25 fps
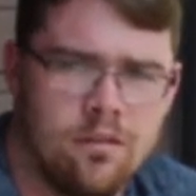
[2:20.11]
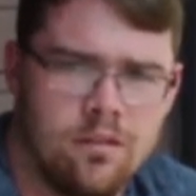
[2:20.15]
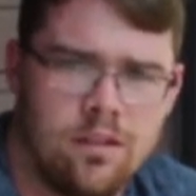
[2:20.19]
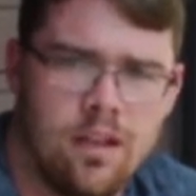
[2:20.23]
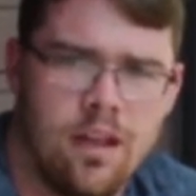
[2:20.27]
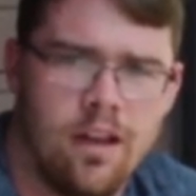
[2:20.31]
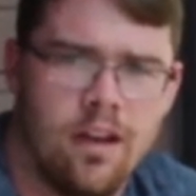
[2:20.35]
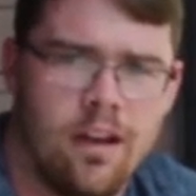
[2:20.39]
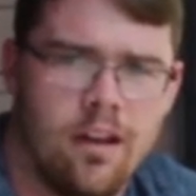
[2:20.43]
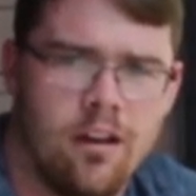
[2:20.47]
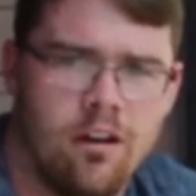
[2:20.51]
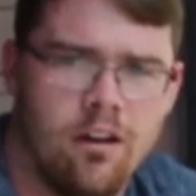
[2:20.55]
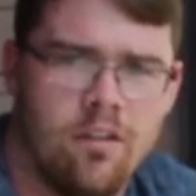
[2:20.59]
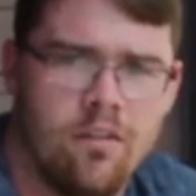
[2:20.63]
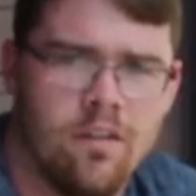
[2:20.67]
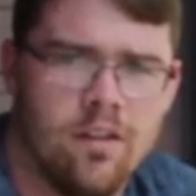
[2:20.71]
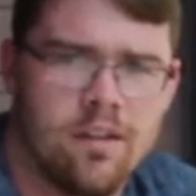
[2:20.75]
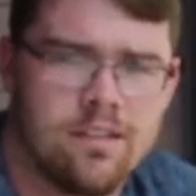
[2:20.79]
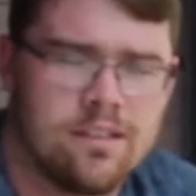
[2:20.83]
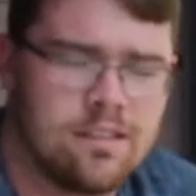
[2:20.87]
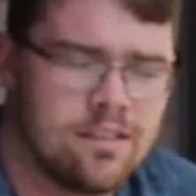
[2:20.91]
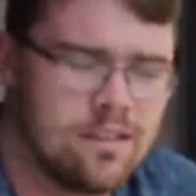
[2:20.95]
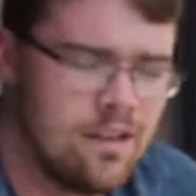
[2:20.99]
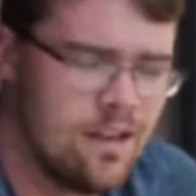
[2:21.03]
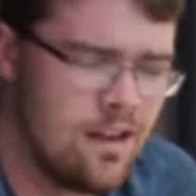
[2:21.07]
take care of
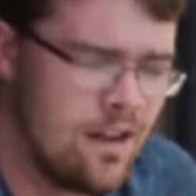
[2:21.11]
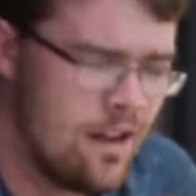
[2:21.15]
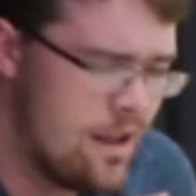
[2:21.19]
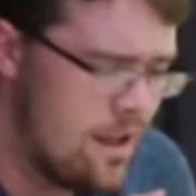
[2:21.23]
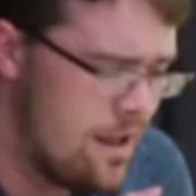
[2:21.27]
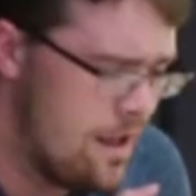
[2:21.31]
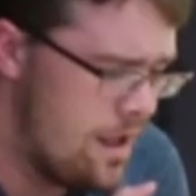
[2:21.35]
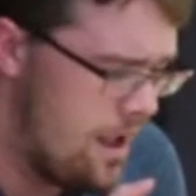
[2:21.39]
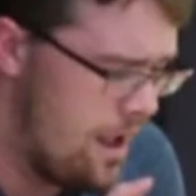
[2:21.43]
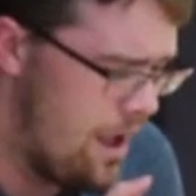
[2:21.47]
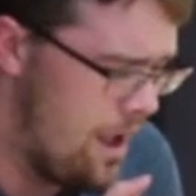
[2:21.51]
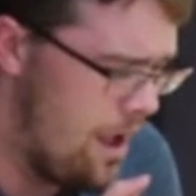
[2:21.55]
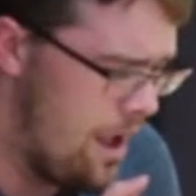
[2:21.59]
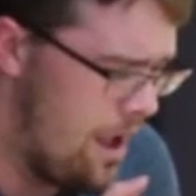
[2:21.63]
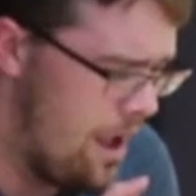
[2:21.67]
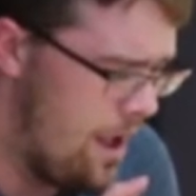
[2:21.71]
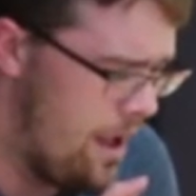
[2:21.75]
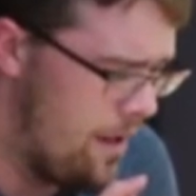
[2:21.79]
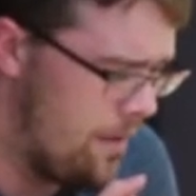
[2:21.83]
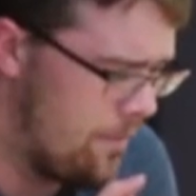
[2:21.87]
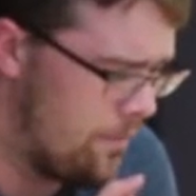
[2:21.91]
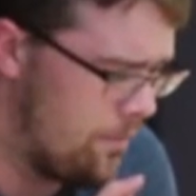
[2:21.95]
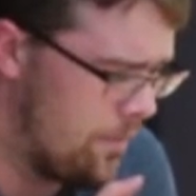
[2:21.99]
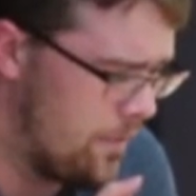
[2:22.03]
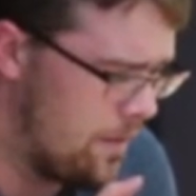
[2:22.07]
us.
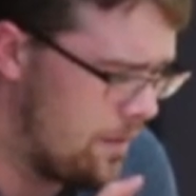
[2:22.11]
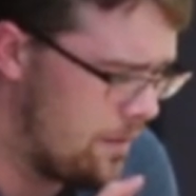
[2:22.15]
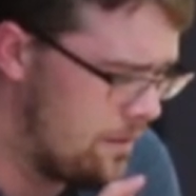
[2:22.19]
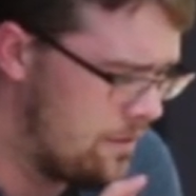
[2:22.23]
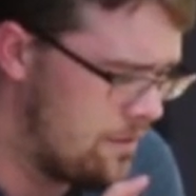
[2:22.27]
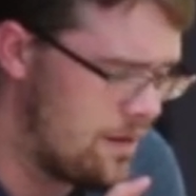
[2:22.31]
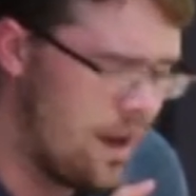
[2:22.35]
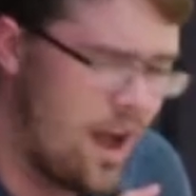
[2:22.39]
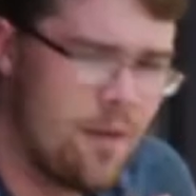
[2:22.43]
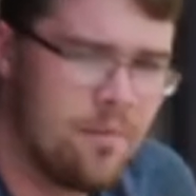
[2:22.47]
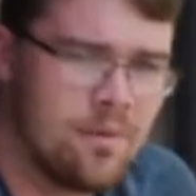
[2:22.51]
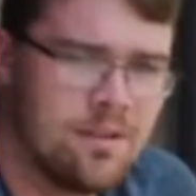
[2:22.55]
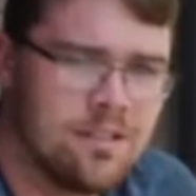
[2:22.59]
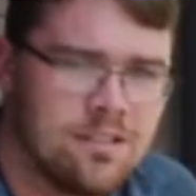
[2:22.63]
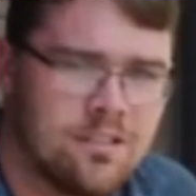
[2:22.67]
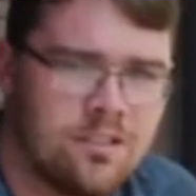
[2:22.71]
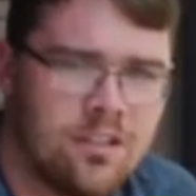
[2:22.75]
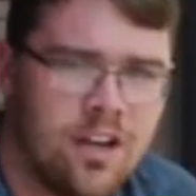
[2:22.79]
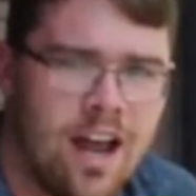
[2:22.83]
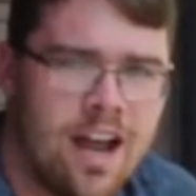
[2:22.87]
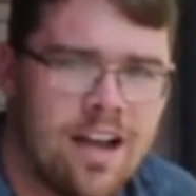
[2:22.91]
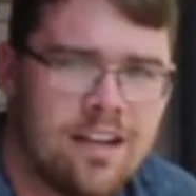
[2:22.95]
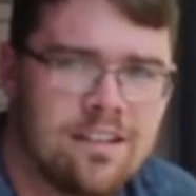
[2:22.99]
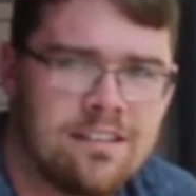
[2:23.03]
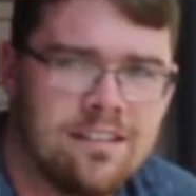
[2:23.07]
Um, Thomas
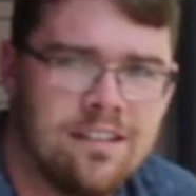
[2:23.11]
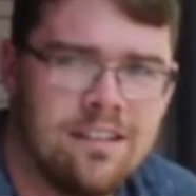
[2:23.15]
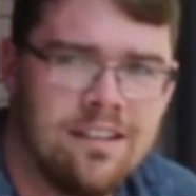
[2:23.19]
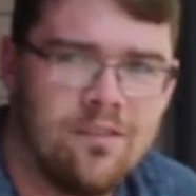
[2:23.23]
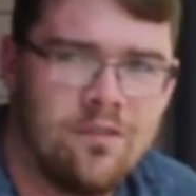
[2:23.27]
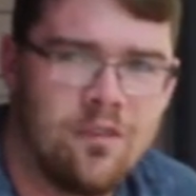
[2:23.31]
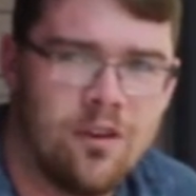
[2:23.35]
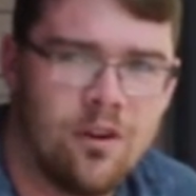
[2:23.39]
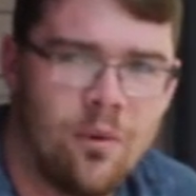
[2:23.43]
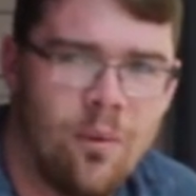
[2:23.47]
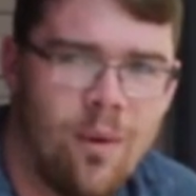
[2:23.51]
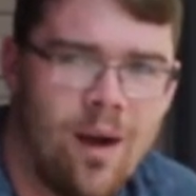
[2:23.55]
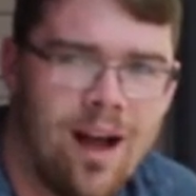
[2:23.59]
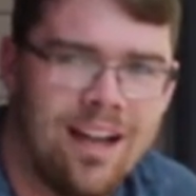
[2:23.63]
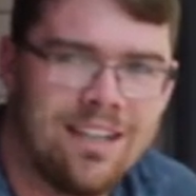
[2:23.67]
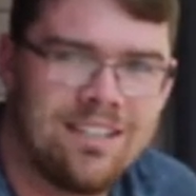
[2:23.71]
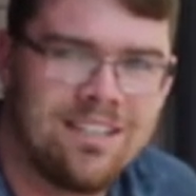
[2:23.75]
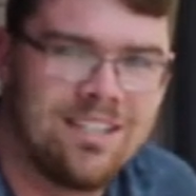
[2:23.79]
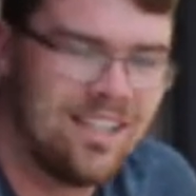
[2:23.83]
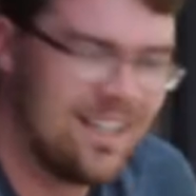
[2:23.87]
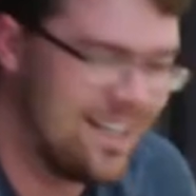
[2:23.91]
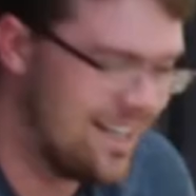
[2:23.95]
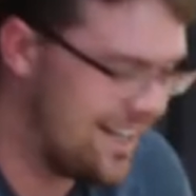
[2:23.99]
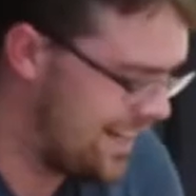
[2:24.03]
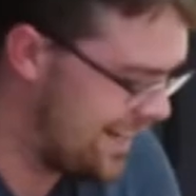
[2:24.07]
Jackson, if you're
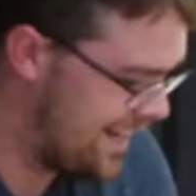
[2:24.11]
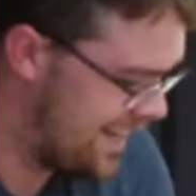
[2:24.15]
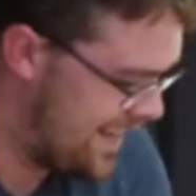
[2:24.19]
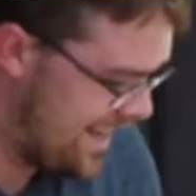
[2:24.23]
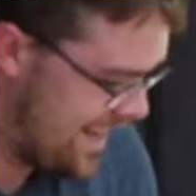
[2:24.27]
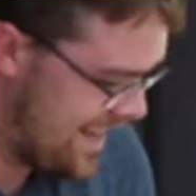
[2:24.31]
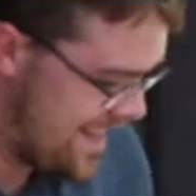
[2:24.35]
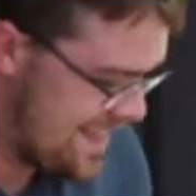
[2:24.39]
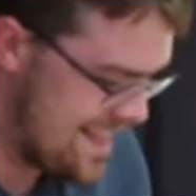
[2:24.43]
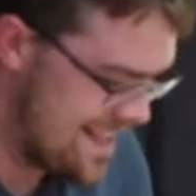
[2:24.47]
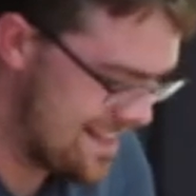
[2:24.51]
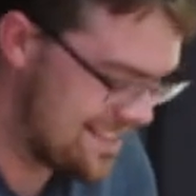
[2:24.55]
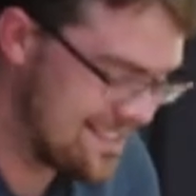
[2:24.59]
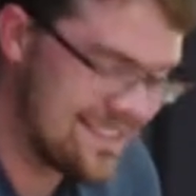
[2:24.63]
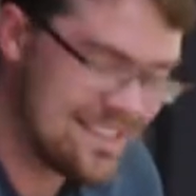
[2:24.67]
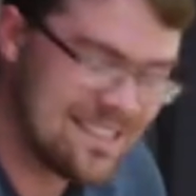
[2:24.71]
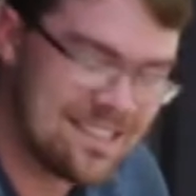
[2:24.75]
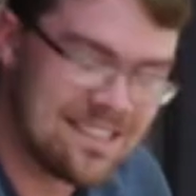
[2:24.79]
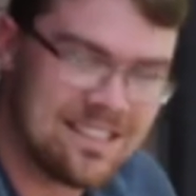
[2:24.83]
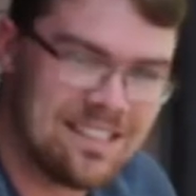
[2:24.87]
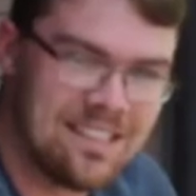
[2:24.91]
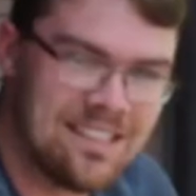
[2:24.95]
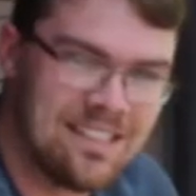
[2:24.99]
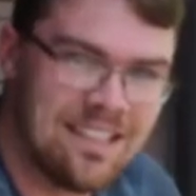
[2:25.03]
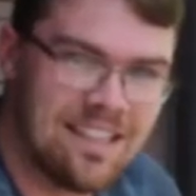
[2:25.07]
watching, this
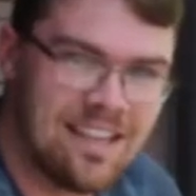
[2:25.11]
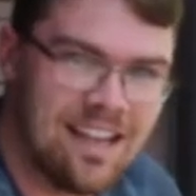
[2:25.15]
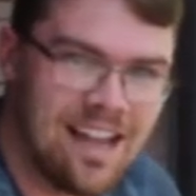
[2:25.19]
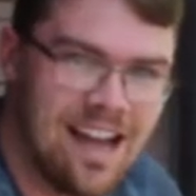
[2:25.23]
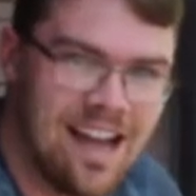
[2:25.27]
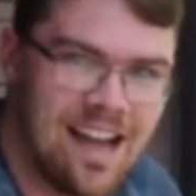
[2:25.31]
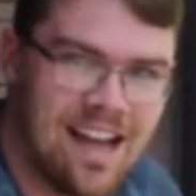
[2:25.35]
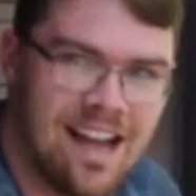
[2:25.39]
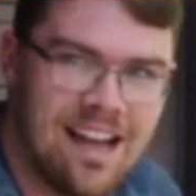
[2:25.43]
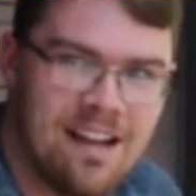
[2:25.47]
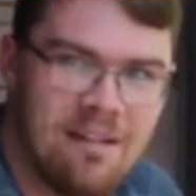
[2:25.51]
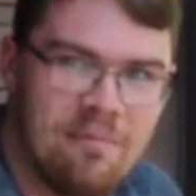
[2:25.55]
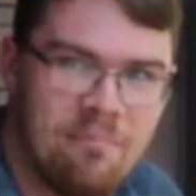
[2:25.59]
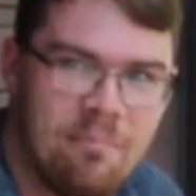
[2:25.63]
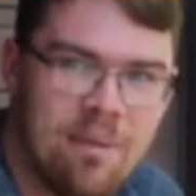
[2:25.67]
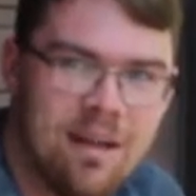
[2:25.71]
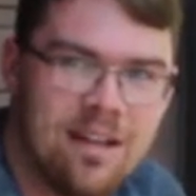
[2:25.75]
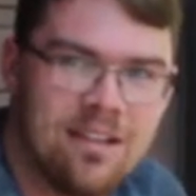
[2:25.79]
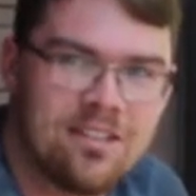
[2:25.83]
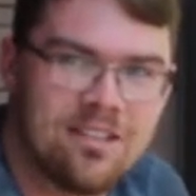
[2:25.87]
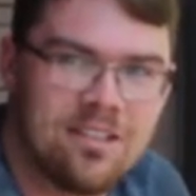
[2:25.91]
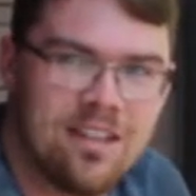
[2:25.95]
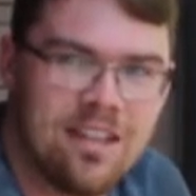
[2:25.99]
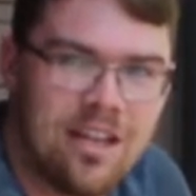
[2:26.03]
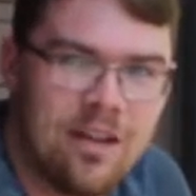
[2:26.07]
is the uh,
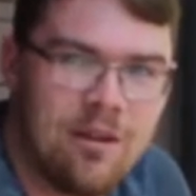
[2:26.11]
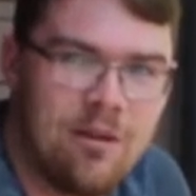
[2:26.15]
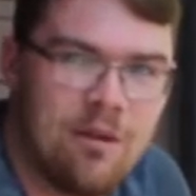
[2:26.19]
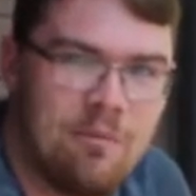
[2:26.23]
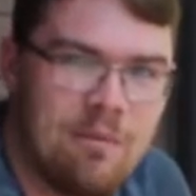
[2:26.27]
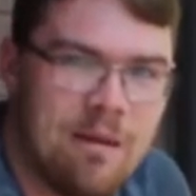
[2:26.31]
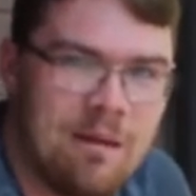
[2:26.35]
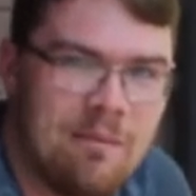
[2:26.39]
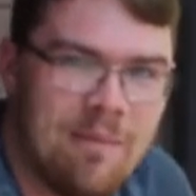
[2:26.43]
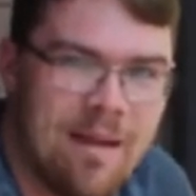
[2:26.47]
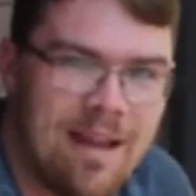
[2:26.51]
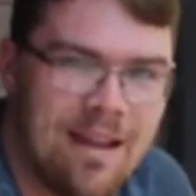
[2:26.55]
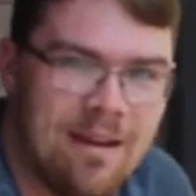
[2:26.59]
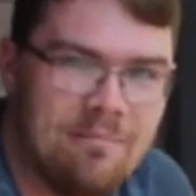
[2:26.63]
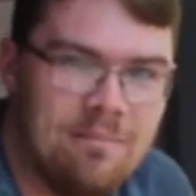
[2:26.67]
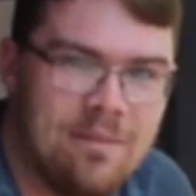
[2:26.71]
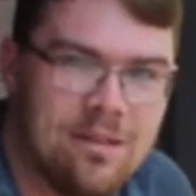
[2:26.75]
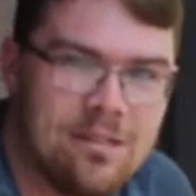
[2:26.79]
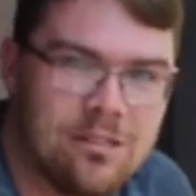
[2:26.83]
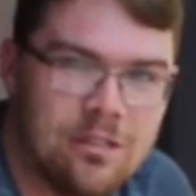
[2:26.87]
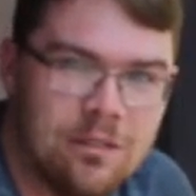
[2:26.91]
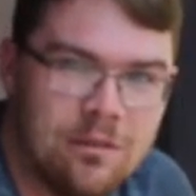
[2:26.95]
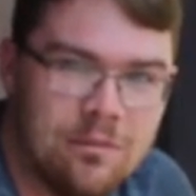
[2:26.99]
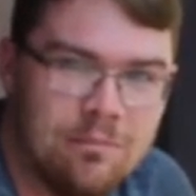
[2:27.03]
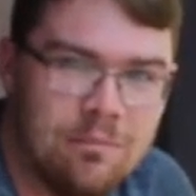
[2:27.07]
bench that you and me made
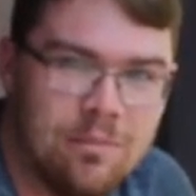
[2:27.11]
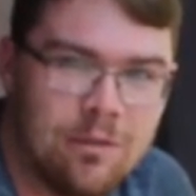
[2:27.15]
Mr.